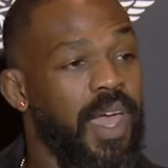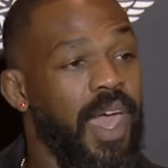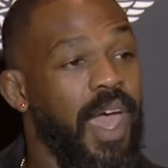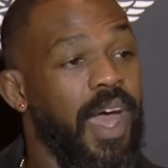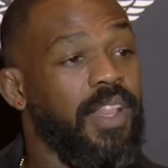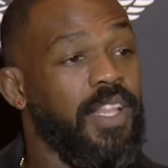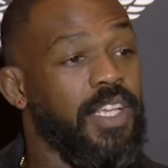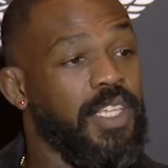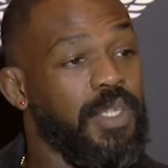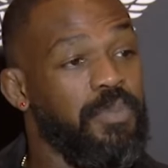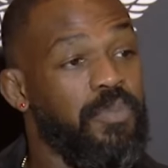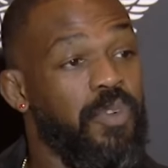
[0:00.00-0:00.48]

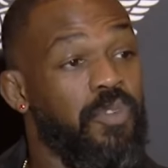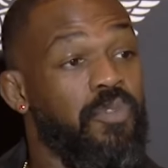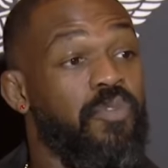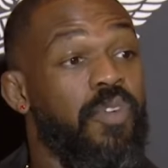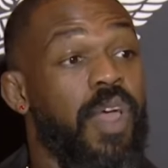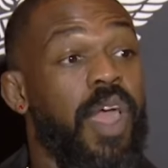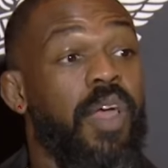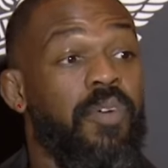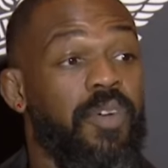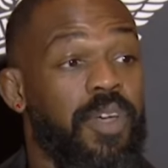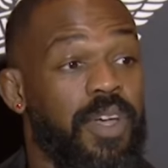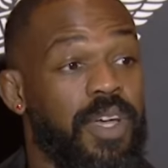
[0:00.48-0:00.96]
Alex
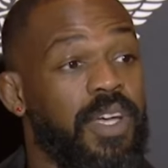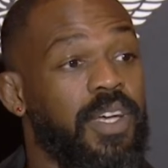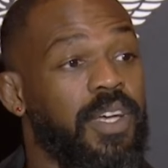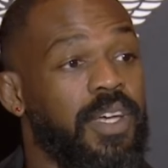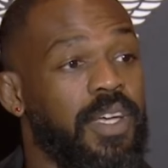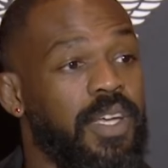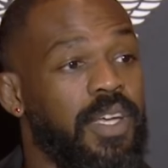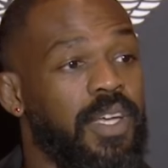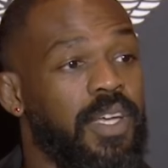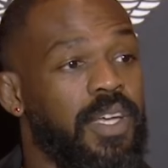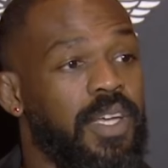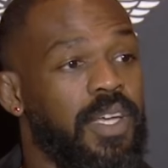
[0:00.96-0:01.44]
Pereira
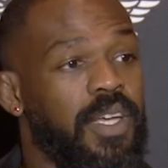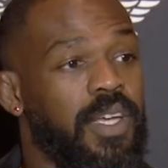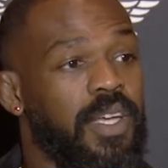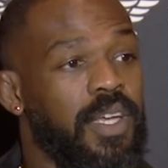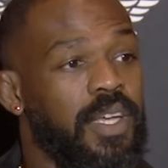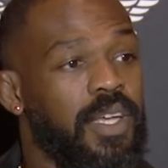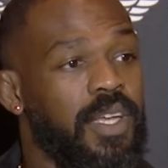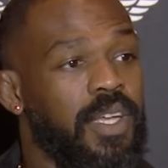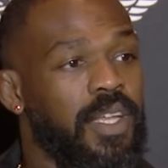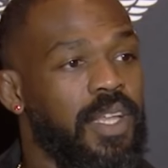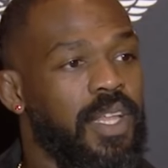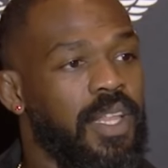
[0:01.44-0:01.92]

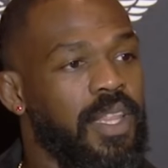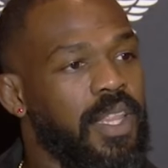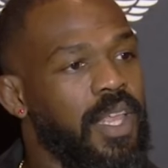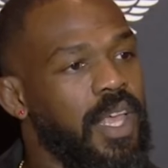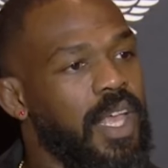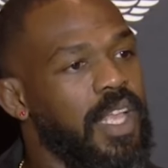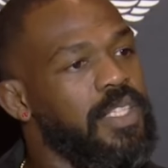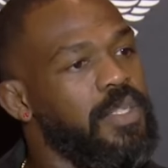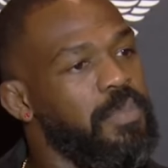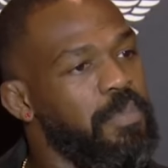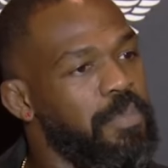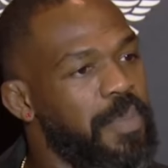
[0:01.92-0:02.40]

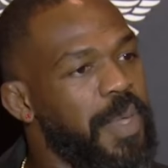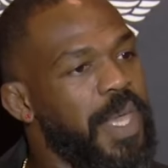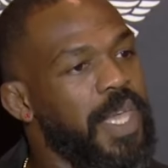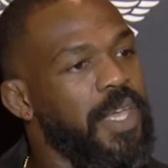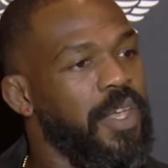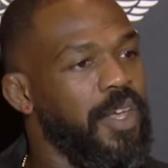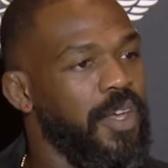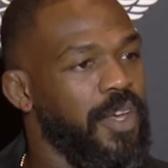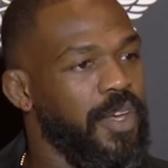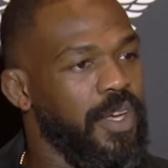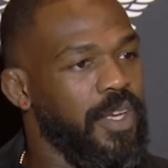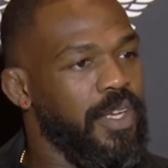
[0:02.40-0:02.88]
it's
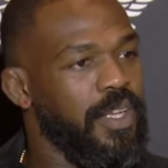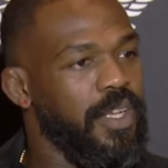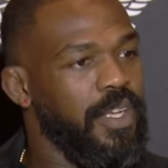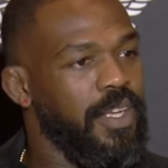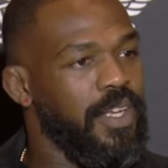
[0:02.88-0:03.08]
bigger.